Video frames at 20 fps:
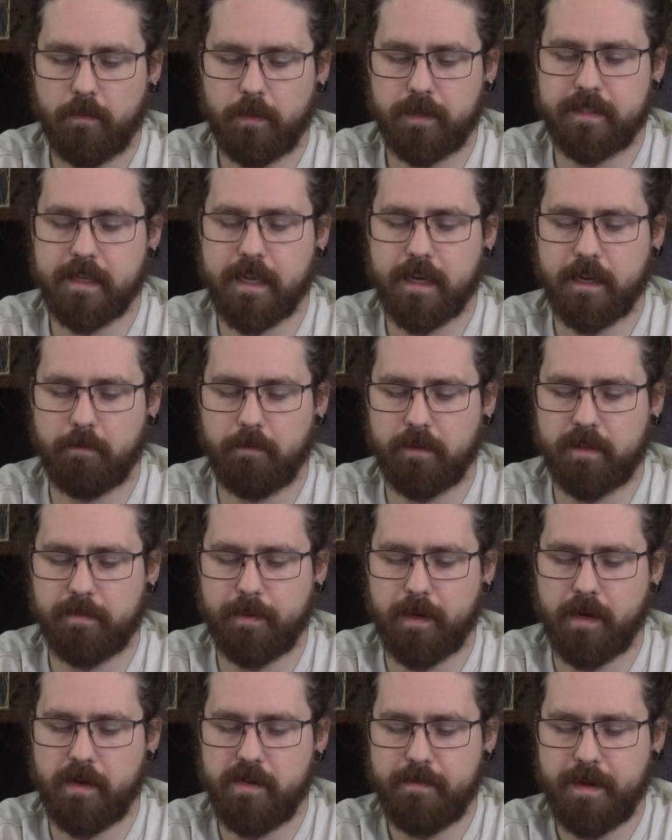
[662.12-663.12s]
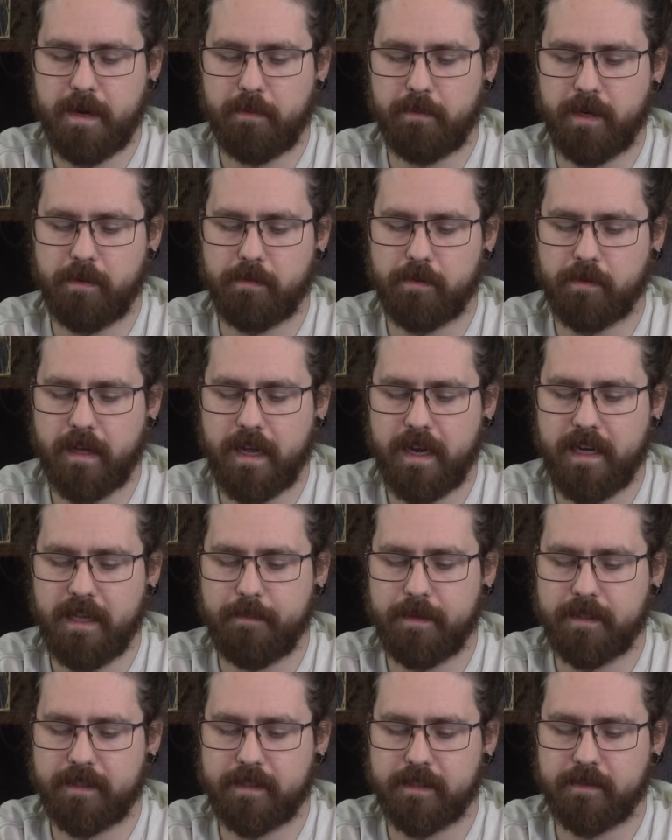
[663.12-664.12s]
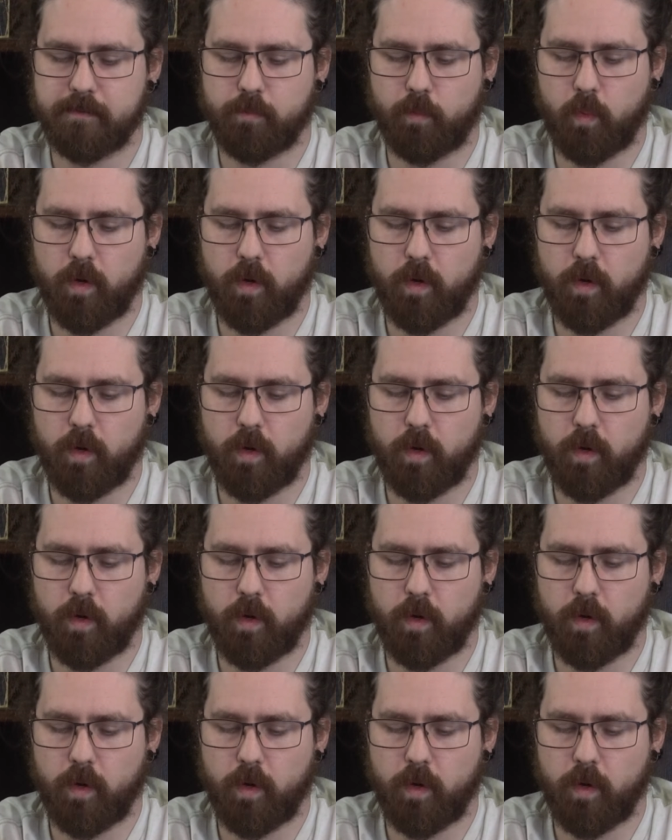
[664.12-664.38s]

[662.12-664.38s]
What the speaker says: When attacking with bow, you may reroll any misses